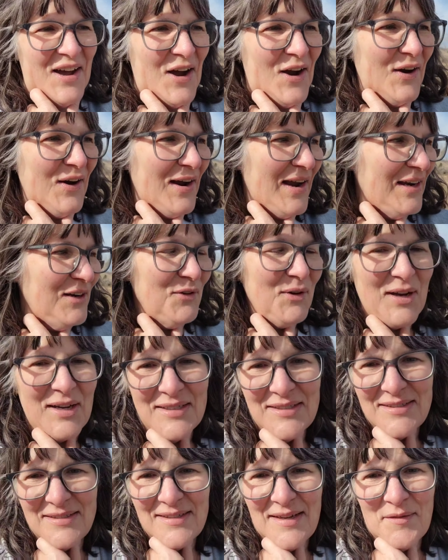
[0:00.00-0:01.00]
All right, you
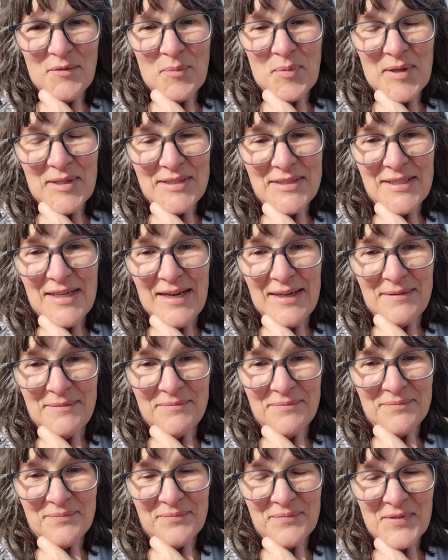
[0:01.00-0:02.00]
guys have a blessed day.
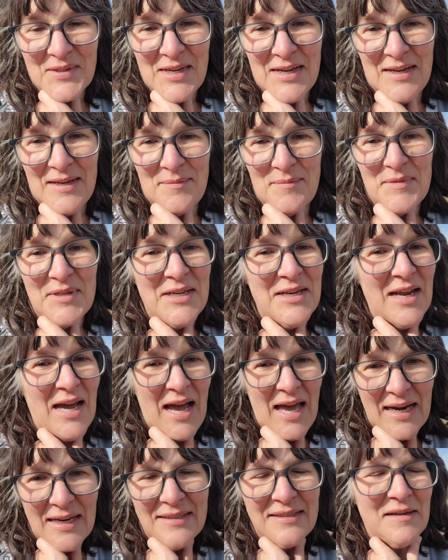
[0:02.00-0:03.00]

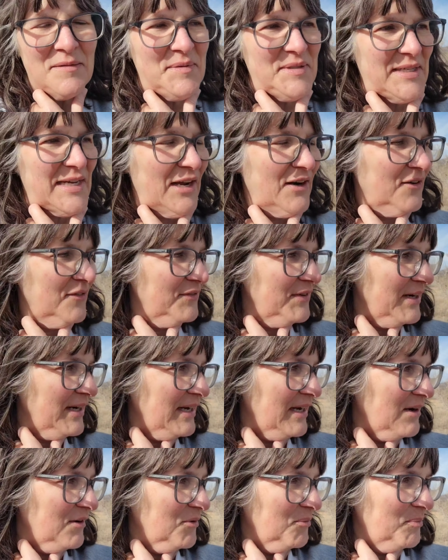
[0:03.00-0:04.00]
Not a Debbie Downer
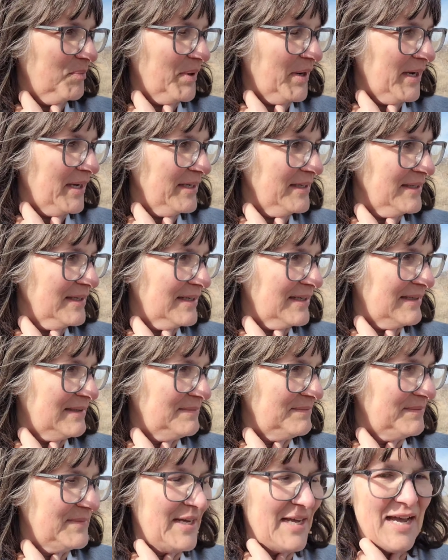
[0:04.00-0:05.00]
video, but
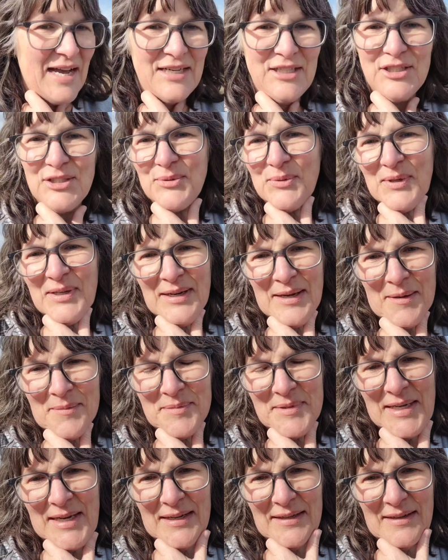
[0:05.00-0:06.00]
just wanted to
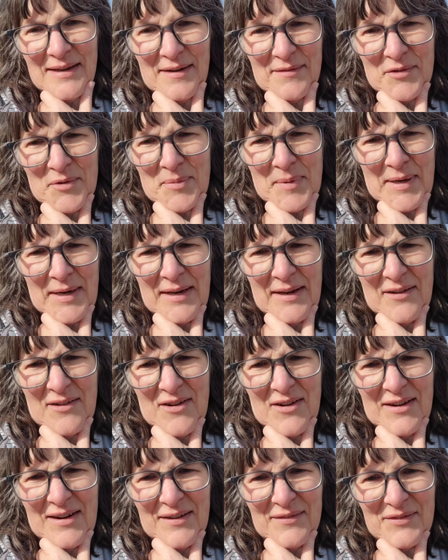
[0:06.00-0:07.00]
update everybody
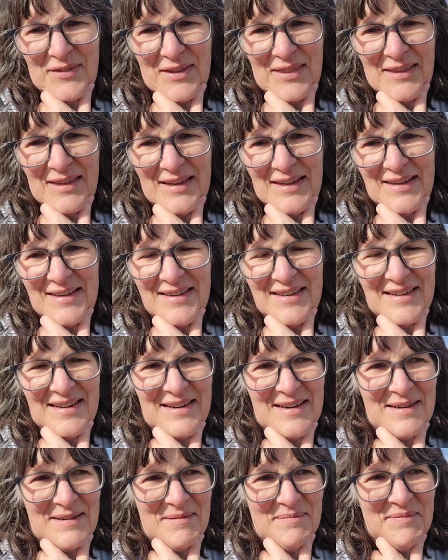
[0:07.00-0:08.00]
on everything,
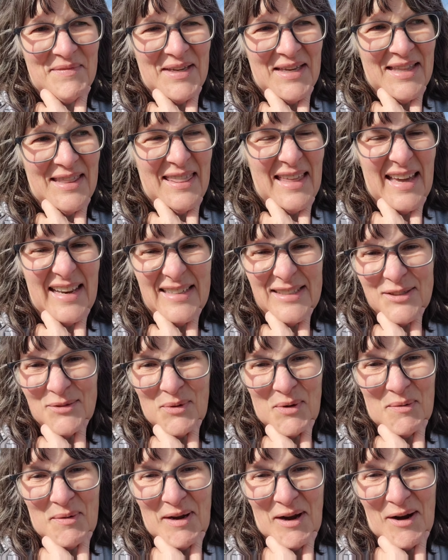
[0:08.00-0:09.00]
and that is
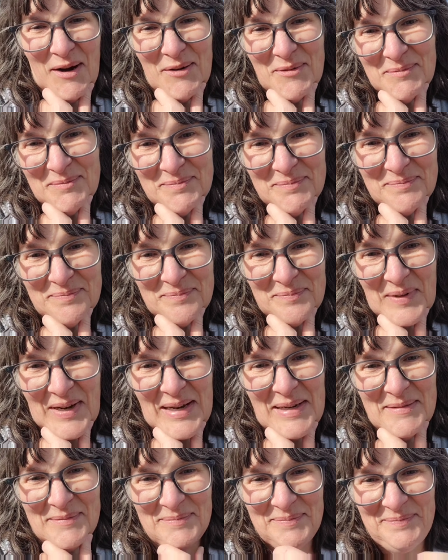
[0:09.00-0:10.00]
where we are.
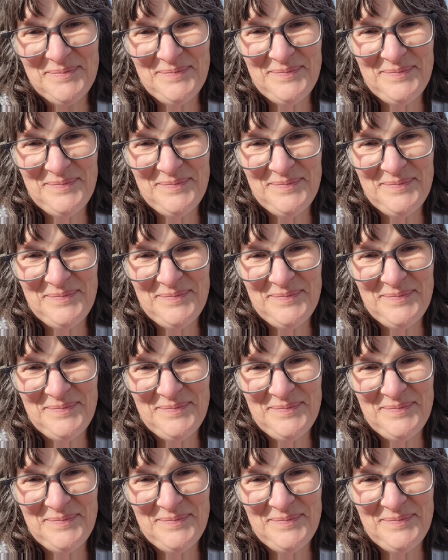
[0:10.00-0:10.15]
Bye.